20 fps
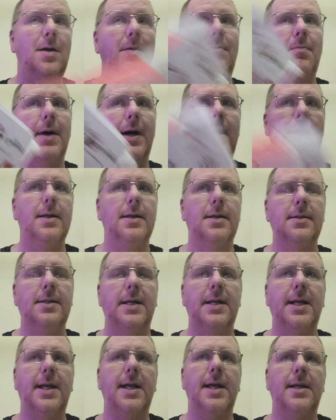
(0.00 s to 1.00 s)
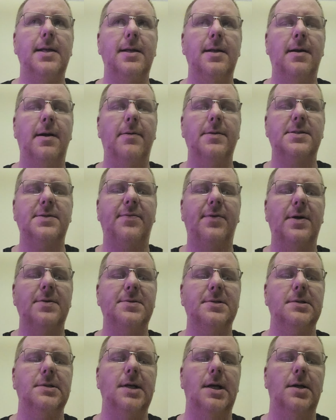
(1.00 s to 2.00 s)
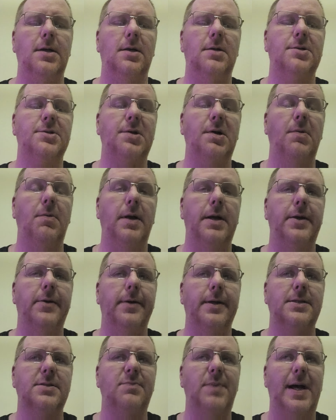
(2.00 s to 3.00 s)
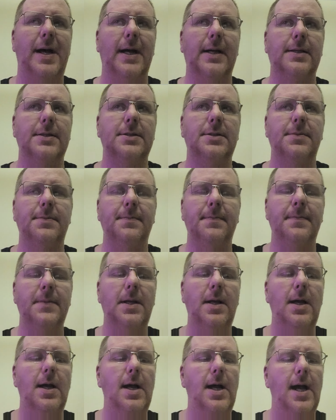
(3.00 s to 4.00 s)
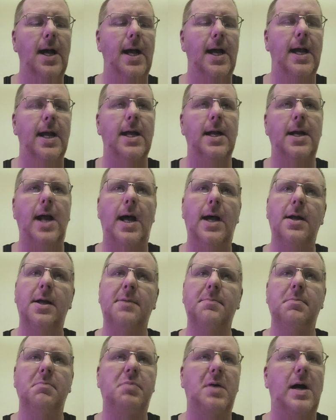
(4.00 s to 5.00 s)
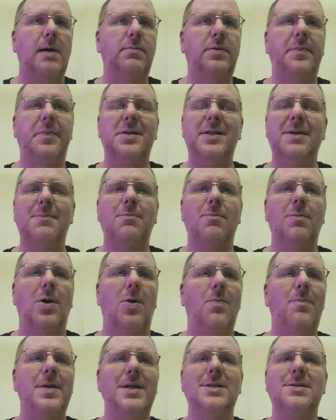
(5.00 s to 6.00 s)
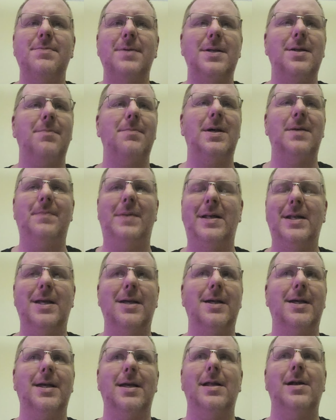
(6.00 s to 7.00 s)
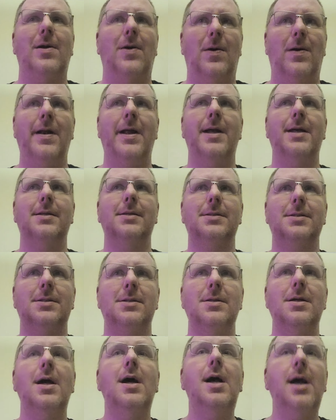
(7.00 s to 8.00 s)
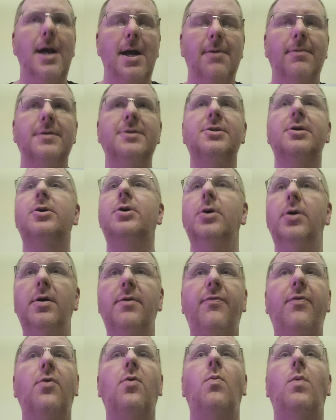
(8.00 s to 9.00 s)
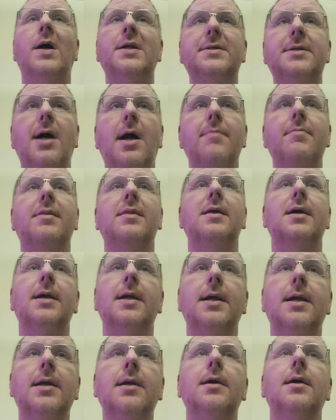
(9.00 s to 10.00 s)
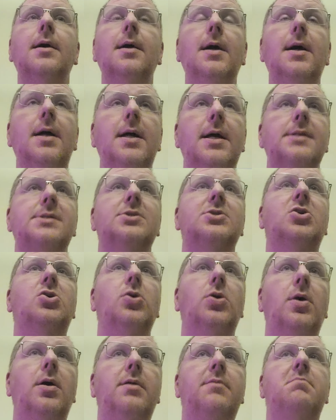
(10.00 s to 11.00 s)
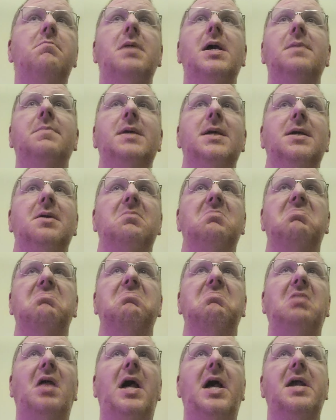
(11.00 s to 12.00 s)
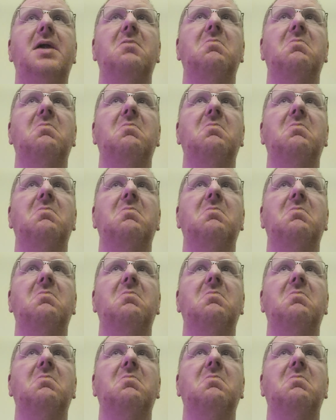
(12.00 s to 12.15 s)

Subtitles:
But then again, it's a frozen dinner, so what do you expect? And I probably won't be spending my money again on it. It was a good for a one-time thing. It's good maybe like